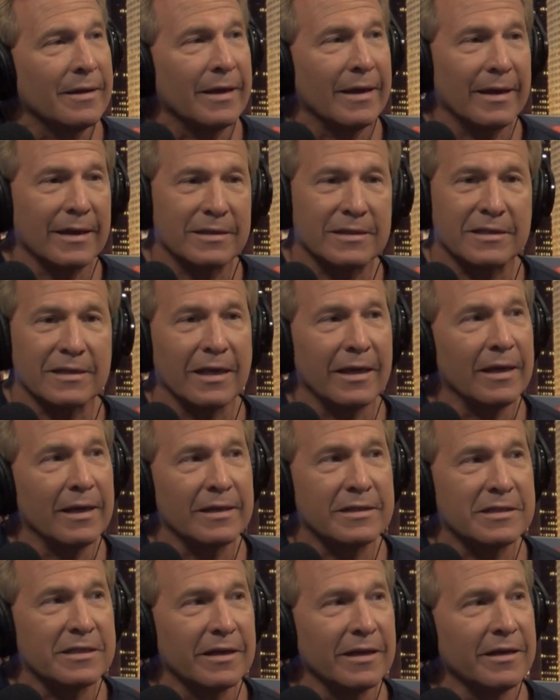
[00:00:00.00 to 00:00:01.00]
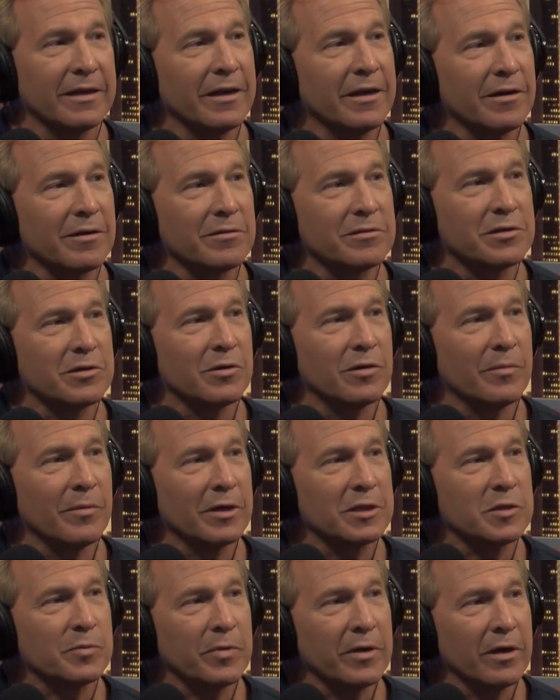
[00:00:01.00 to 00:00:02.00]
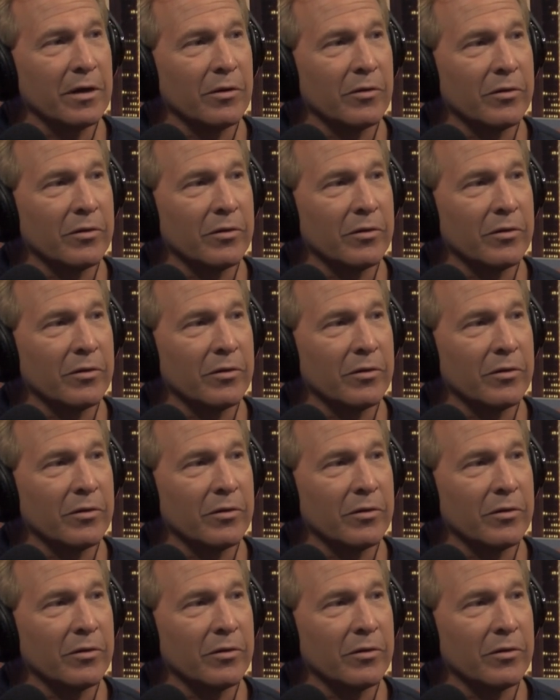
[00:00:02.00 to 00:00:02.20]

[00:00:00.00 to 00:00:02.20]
it's it's in here, so it must be